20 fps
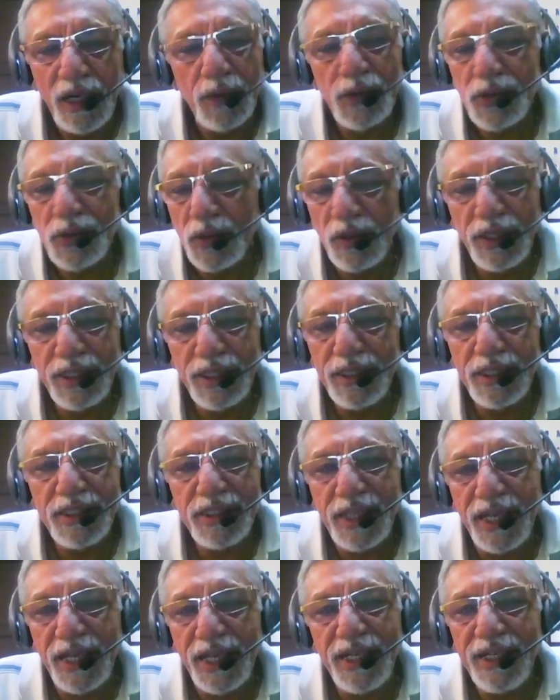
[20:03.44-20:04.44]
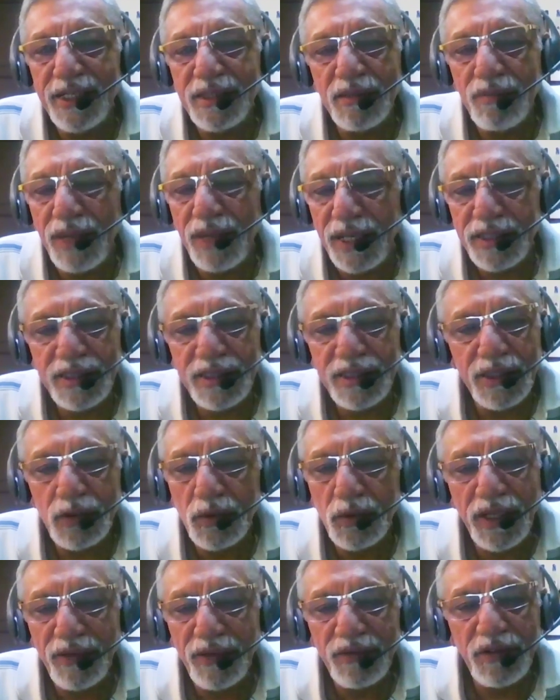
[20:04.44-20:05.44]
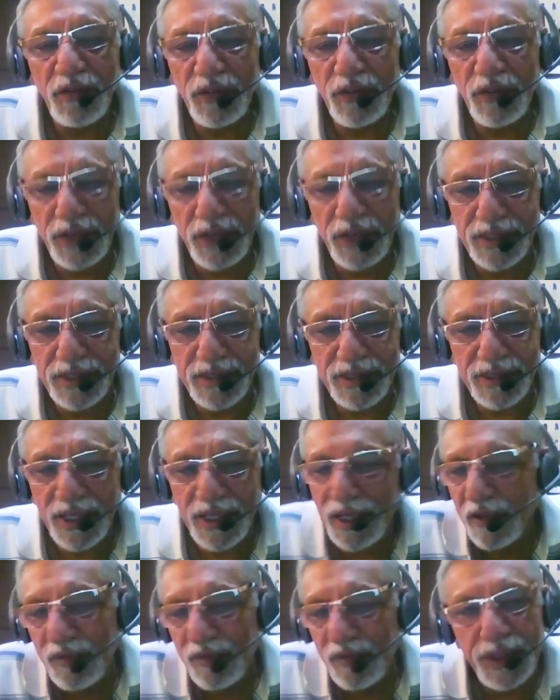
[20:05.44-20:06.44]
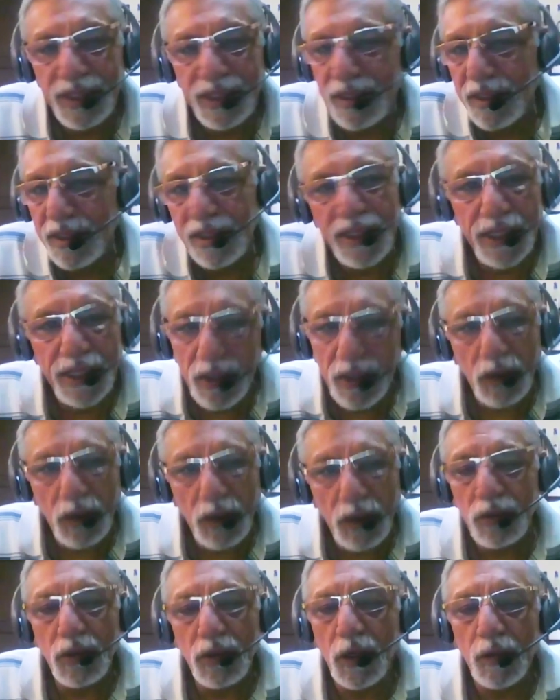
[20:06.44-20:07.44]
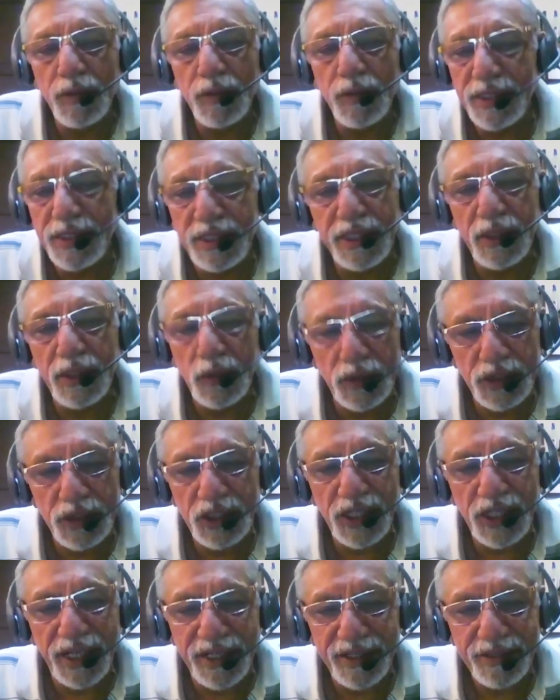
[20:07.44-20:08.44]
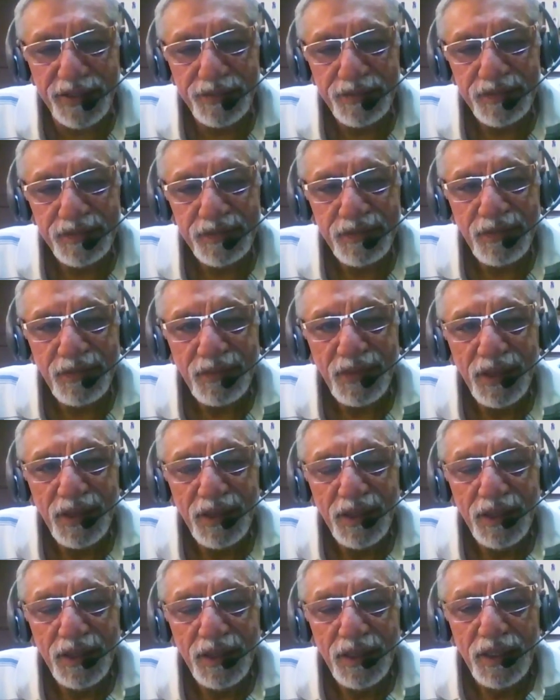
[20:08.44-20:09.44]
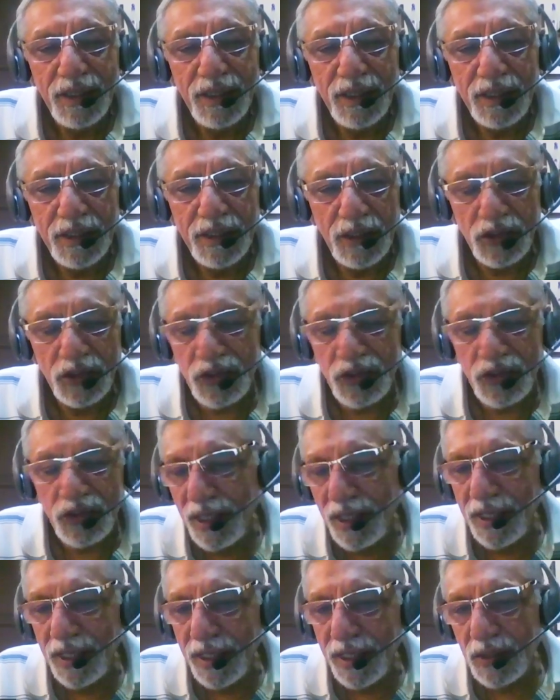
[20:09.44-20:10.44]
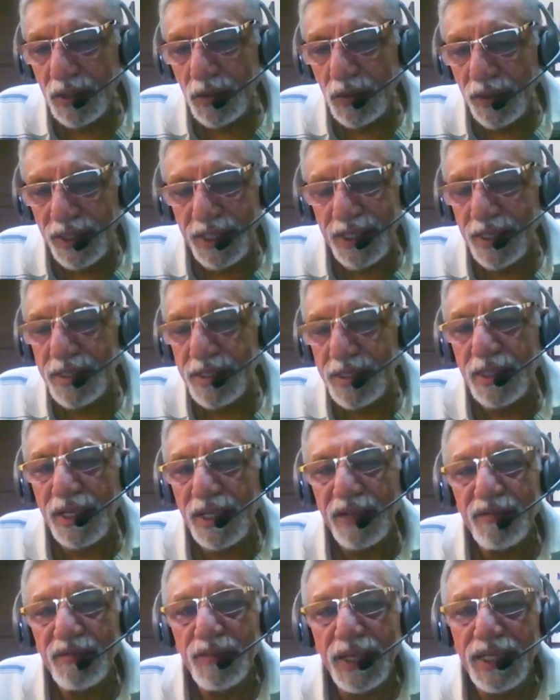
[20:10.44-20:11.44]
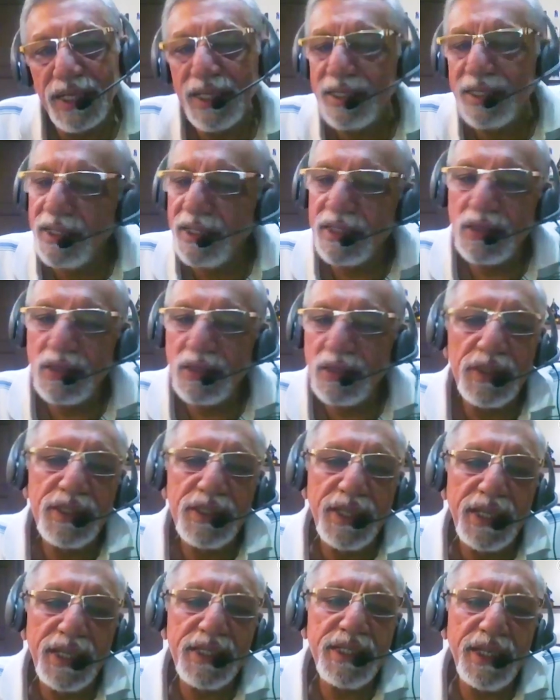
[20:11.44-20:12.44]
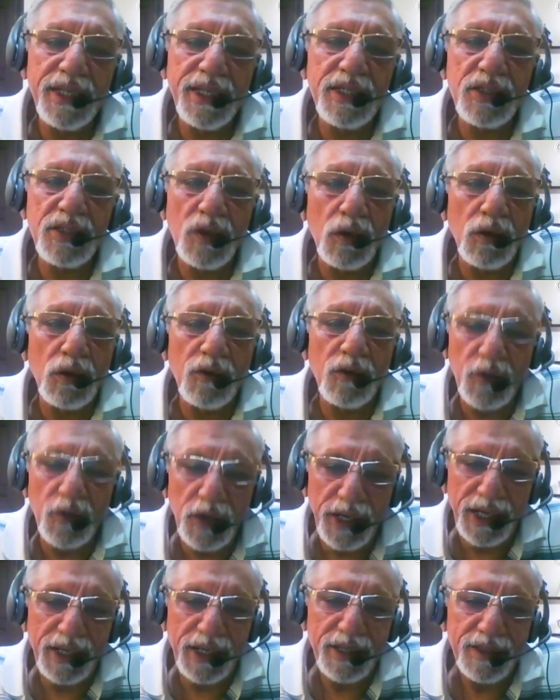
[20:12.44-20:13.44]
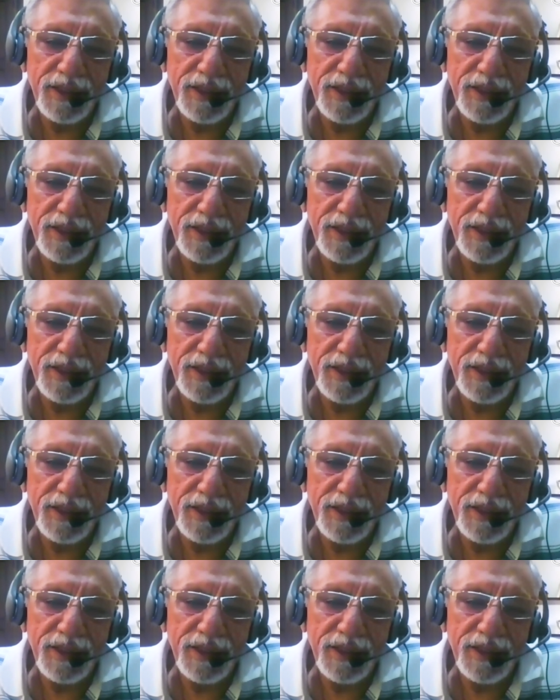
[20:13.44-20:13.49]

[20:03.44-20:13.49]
It was only the Chinese ambassador who gave the figures. The government did not know how much they owed China. Now, Sri Lanka today doesn't have money. It's just got 6 days stock of oil.